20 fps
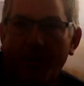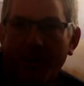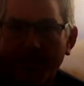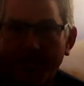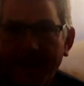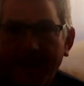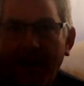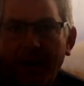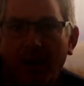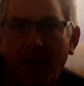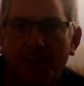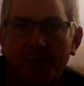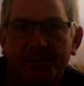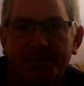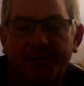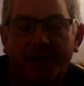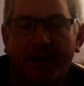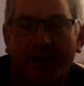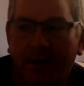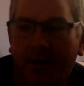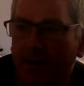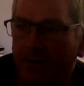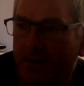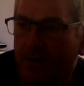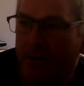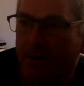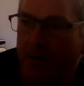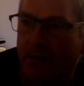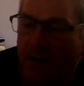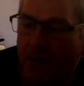one a bit closer,
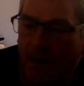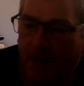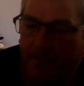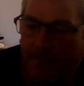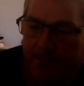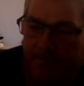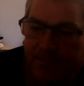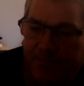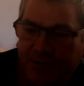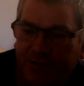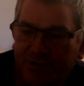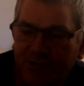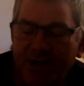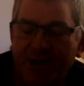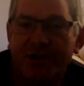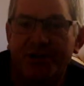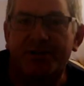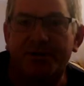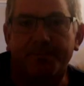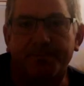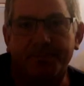to change the